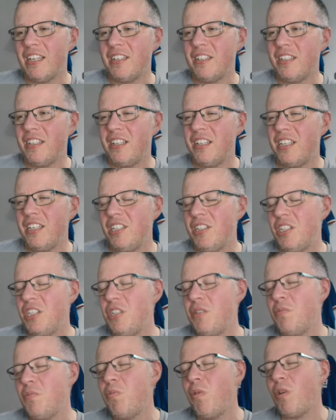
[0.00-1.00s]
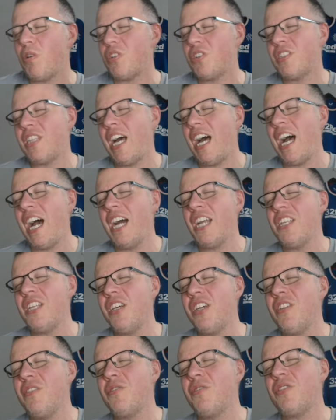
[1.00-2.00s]
And you watch that
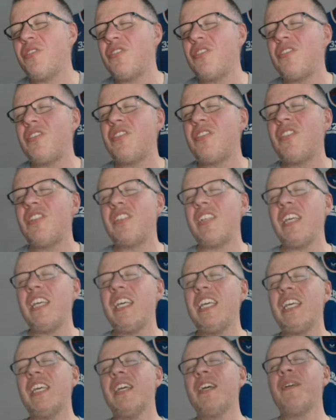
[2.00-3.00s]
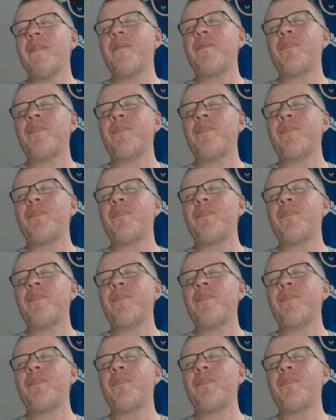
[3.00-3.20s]
and you just see